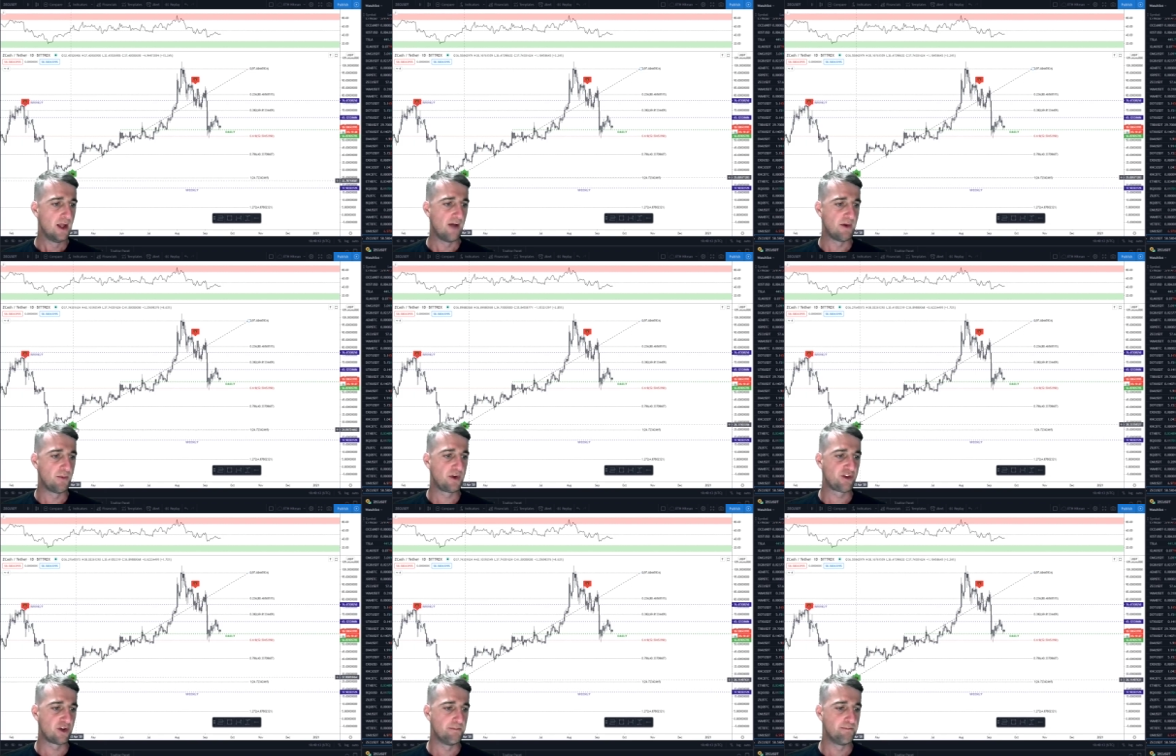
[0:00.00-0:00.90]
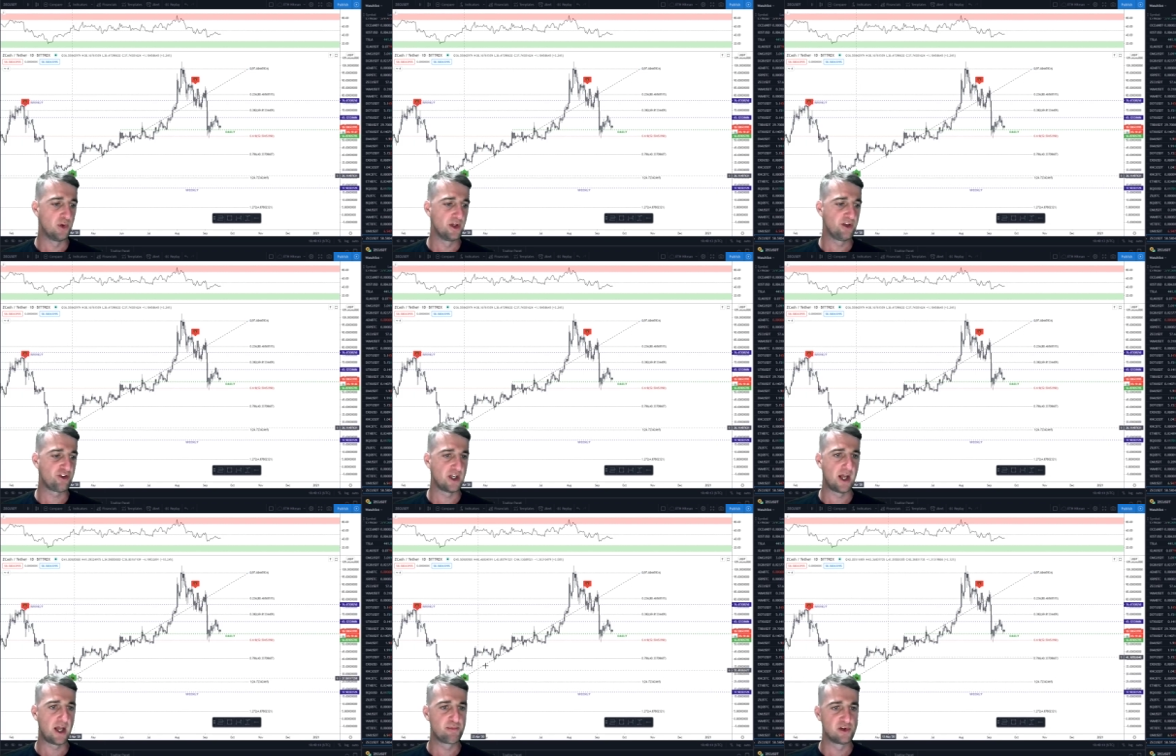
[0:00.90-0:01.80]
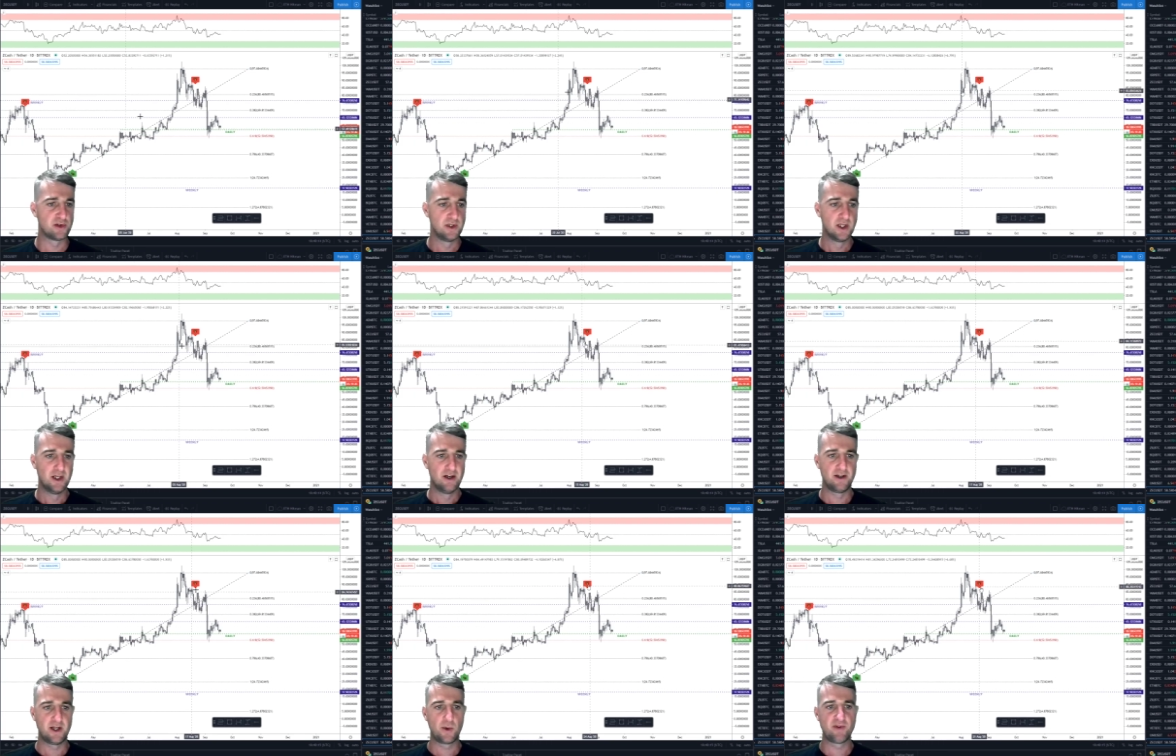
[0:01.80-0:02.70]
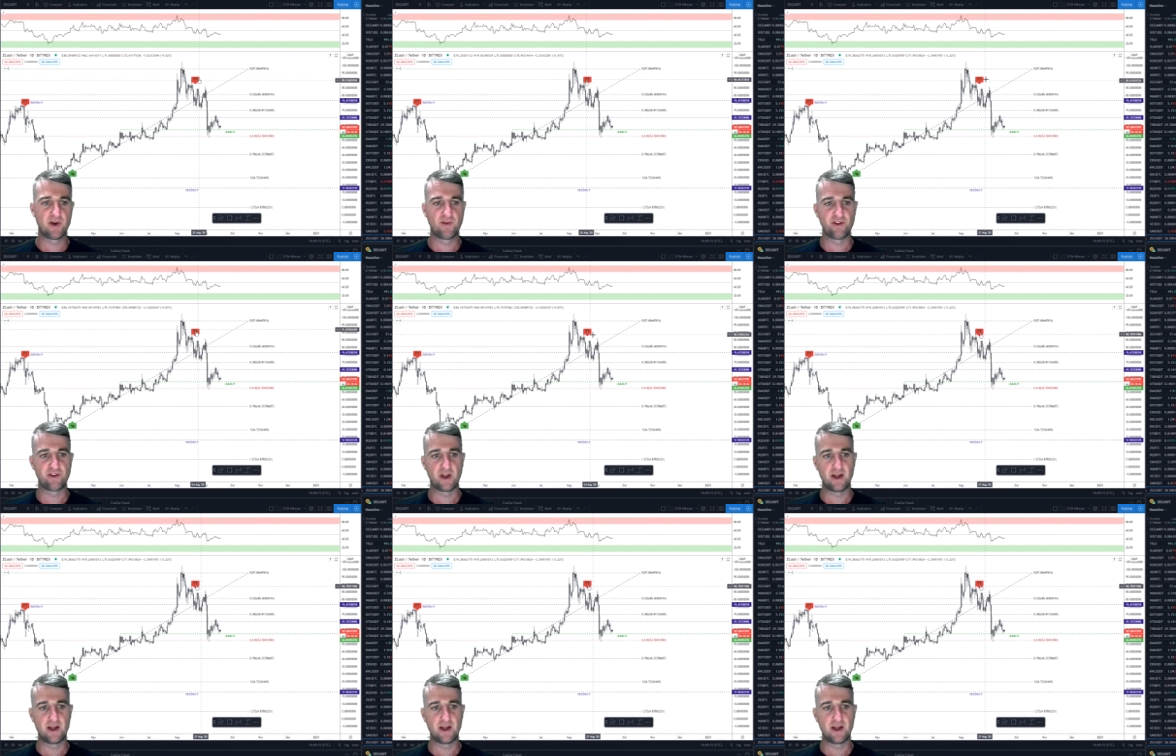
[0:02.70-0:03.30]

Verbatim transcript: And then we turned bullish in April. And now we've had this